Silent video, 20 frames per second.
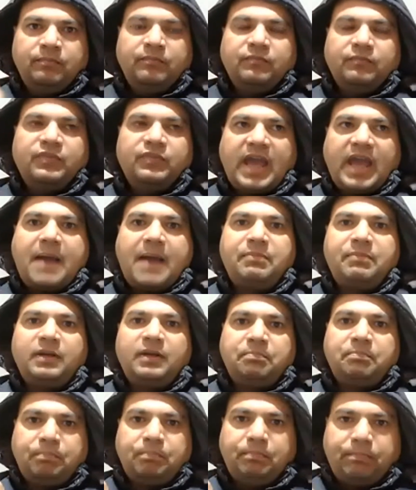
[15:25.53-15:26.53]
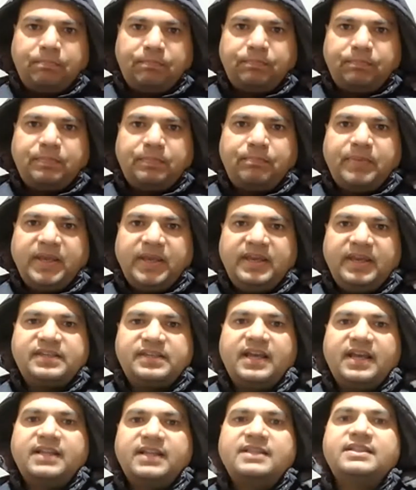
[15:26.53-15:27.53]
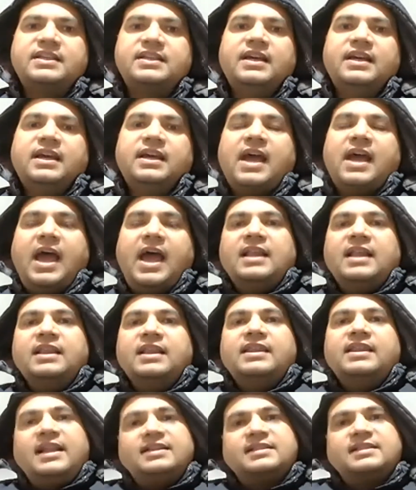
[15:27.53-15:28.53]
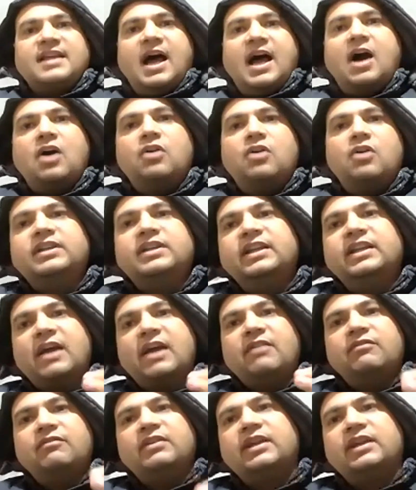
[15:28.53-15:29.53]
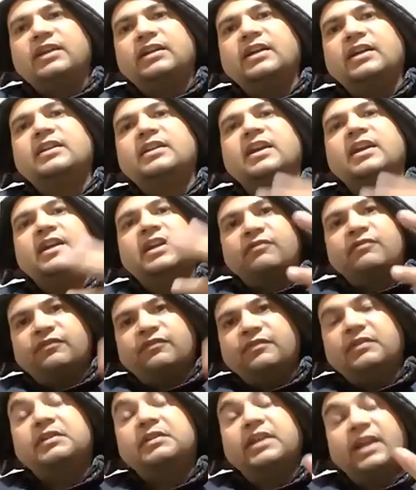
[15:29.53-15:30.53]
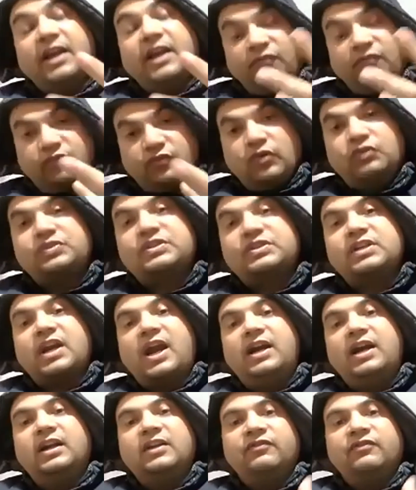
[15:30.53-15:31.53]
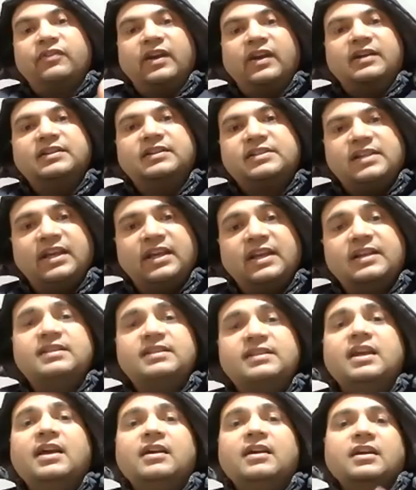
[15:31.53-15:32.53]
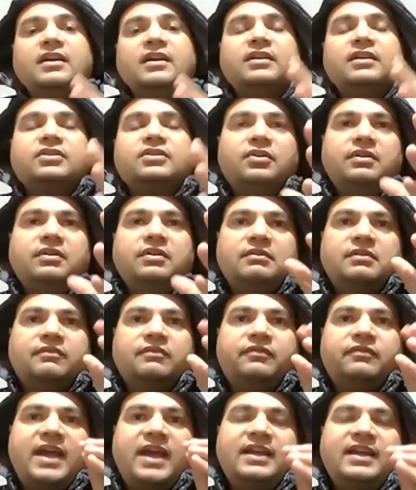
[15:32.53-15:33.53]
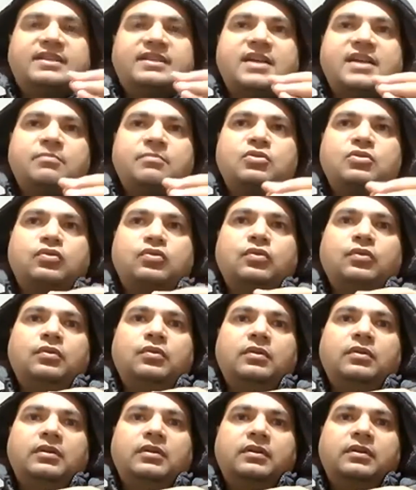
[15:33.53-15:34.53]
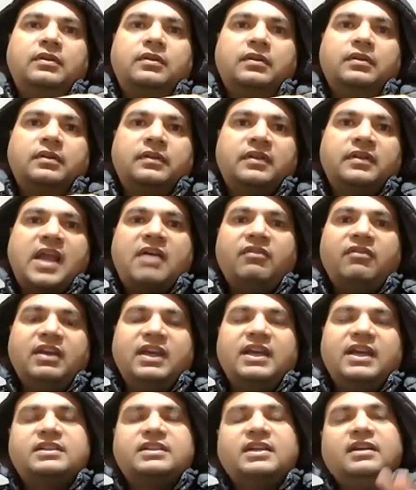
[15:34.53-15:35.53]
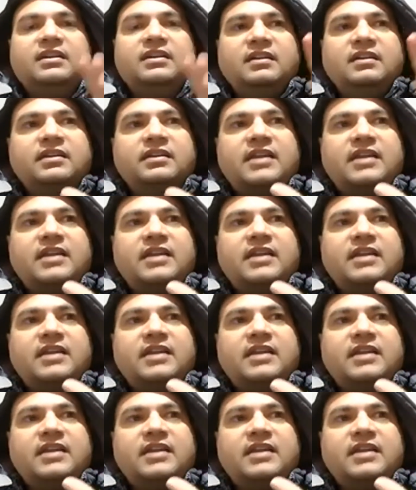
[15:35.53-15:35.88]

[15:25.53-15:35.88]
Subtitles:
kept patience, and that's how they navigated. They of course tried different things. So when it comes to navigation,